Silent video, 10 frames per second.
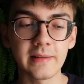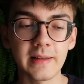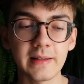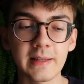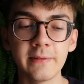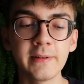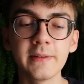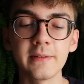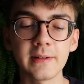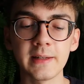Like, he
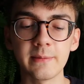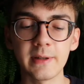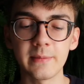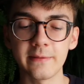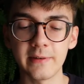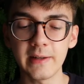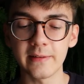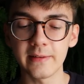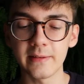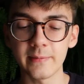wasn't talking about my
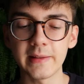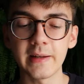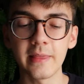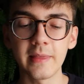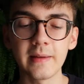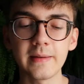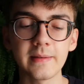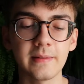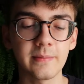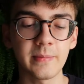fragrance, but I think
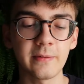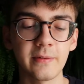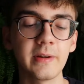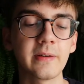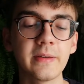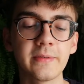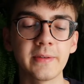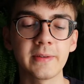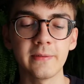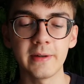my fragrance
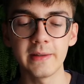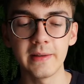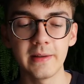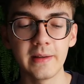was the one